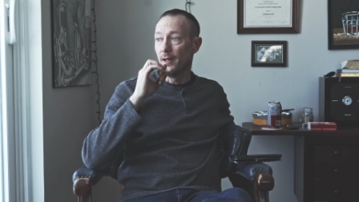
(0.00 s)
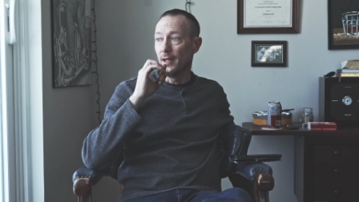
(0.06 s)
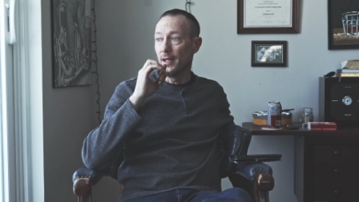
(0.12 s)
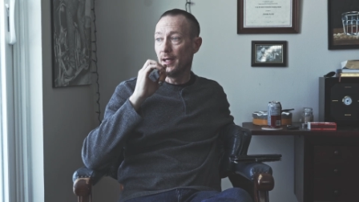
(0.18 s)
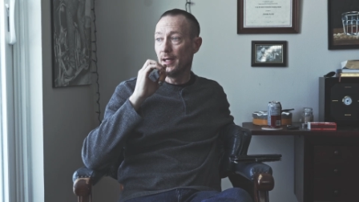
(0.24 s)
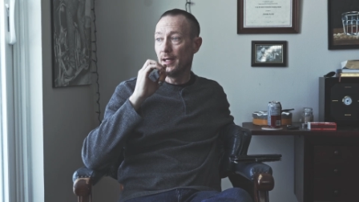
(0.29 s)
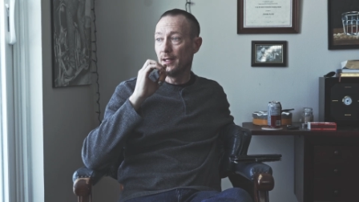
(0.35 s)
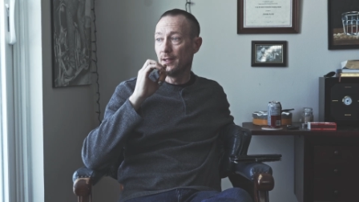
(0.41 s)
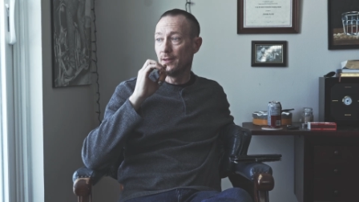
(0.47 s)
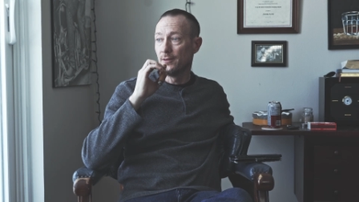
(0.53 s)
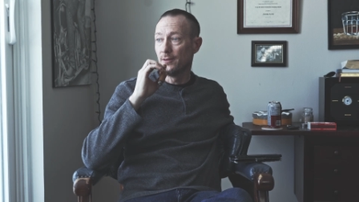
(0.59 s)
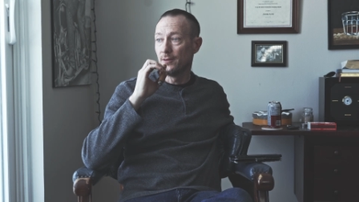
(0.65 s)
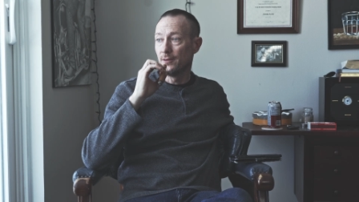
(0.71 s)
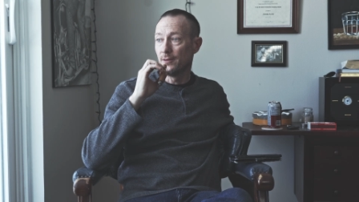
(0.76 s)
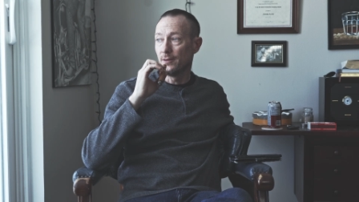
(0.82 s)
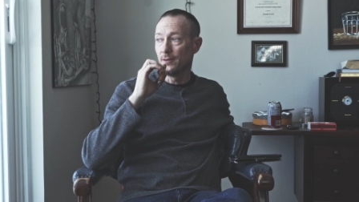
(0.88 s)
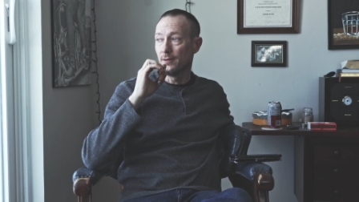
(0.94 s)

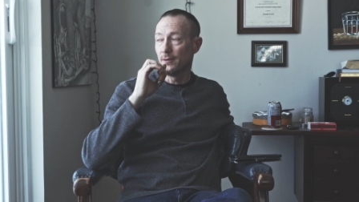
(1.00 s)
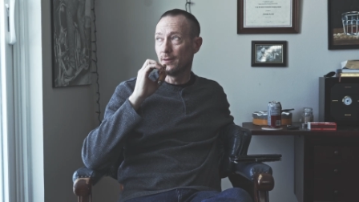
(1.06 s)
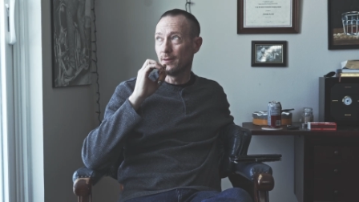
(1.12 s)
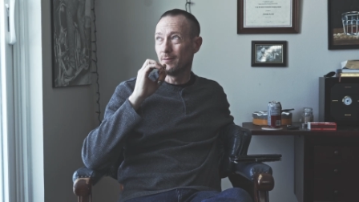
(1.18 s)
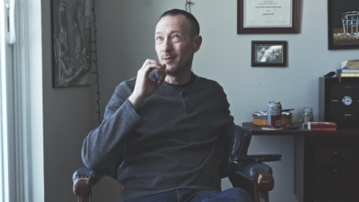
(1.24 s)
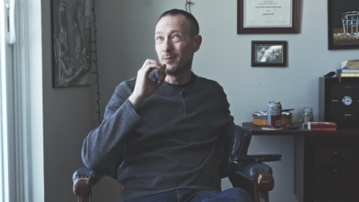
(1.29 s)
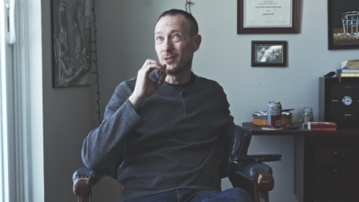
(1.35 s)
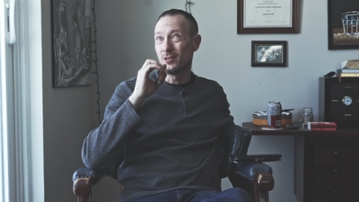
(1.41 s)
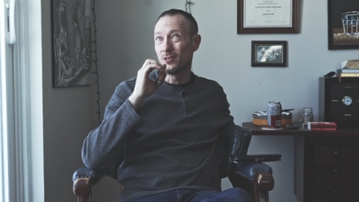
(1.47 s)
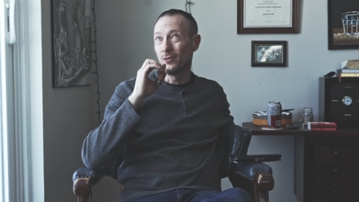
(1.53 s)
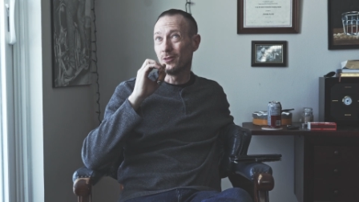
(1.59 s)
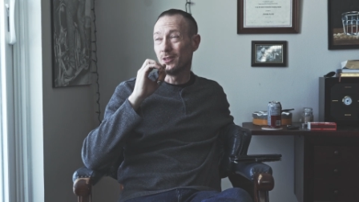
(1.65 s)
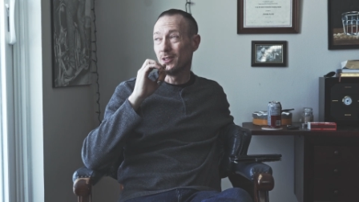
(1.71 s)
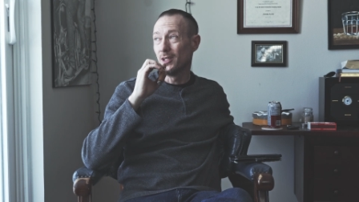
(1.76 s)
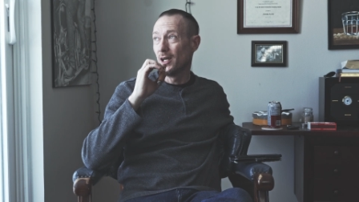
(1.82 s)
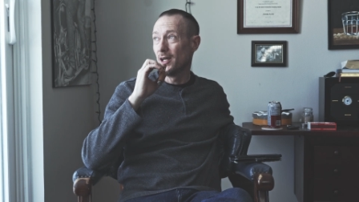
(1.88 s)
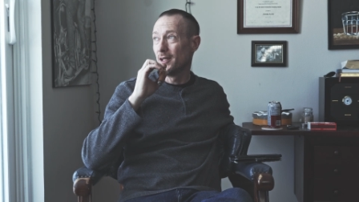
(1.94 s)
And maybe it's
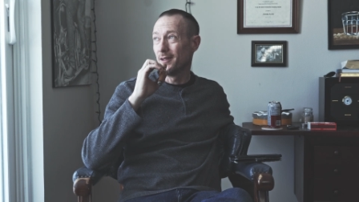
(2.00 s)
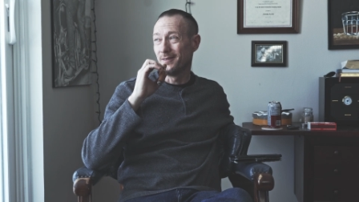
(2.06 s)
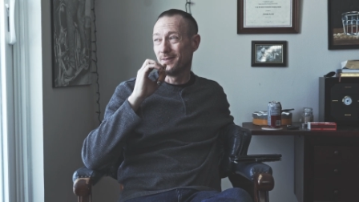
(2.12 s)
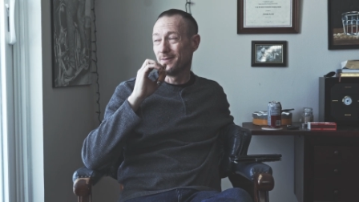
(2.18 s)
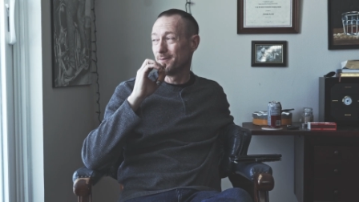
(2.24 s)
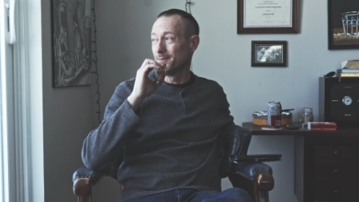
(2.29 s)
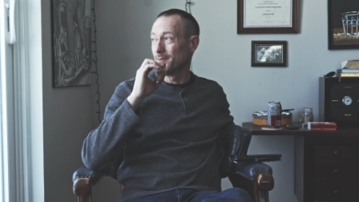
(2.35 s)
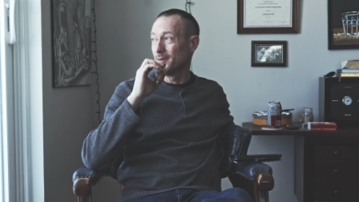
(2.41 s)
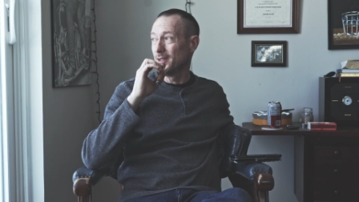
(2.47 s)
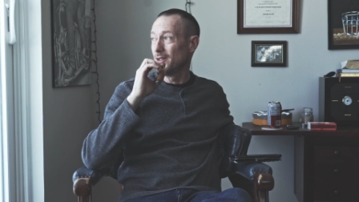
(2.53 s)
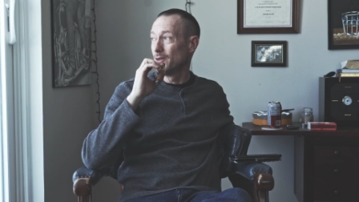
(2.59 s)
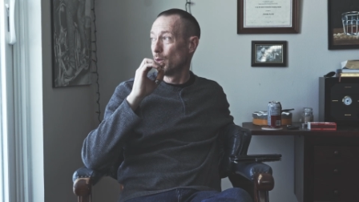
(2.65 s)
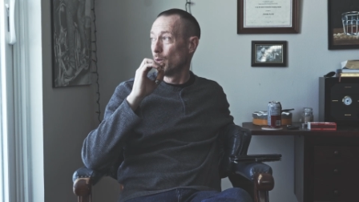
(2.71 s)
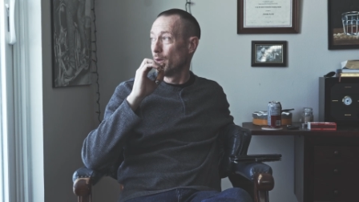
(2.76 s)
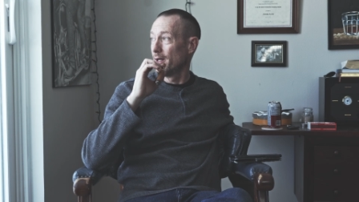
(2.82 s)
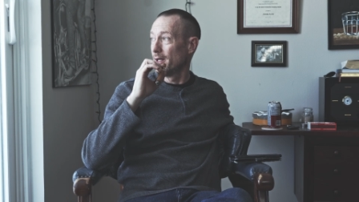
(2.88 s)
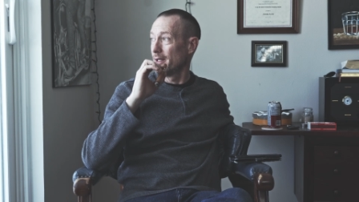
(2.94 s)
only 9.
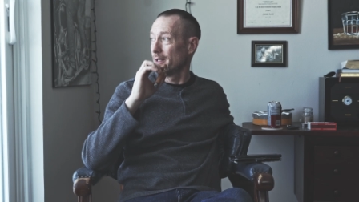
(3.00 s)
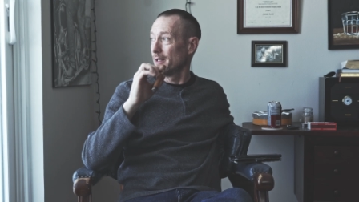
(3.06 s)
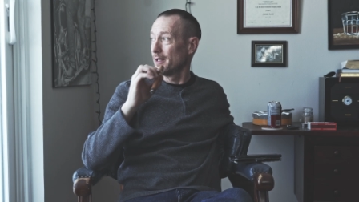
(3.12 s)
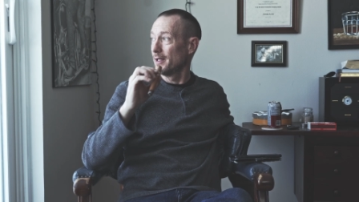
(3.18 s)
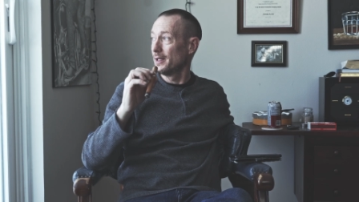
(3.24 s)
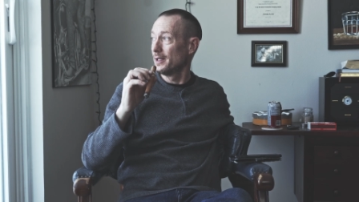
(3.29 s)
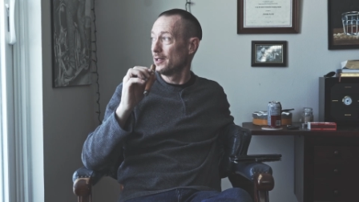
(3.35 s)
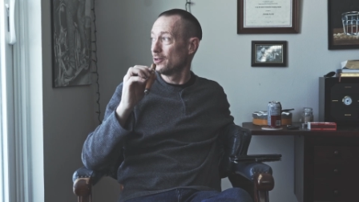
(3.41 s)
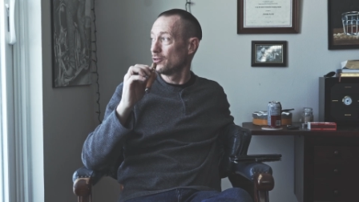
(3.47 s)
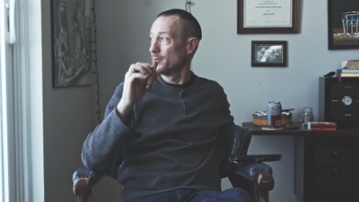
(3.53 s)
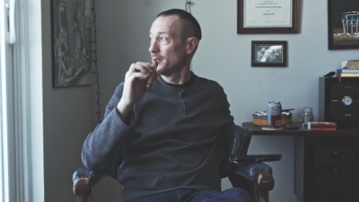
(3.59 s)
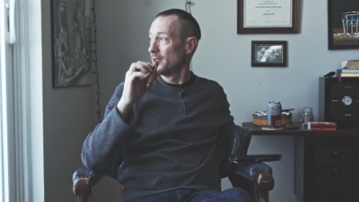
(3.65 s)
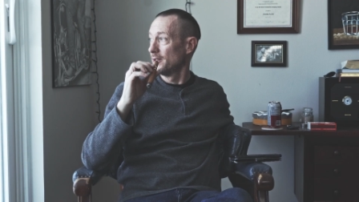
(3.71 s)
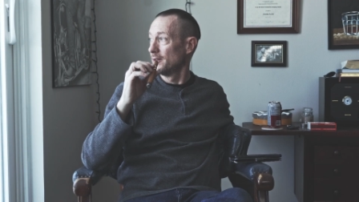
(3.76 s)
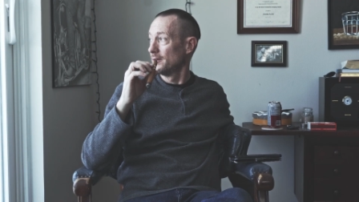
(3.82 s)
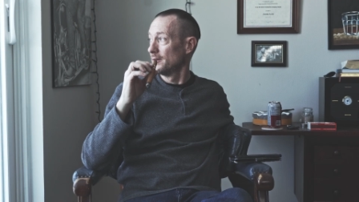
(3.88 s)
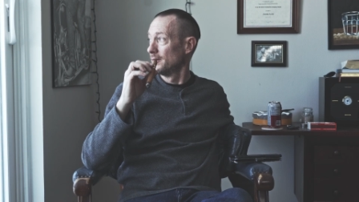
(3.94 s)
Either way, it has
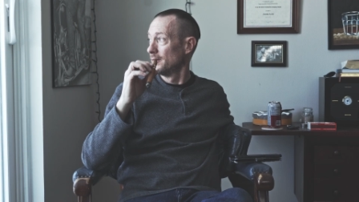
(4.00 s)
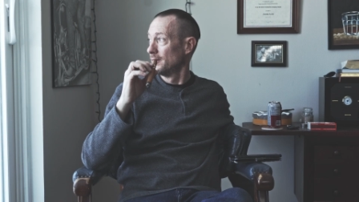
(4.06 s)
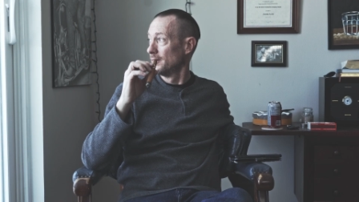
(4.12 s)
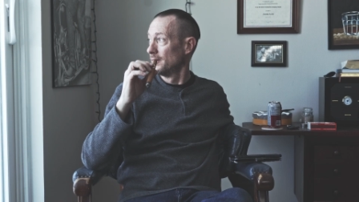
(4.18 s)
been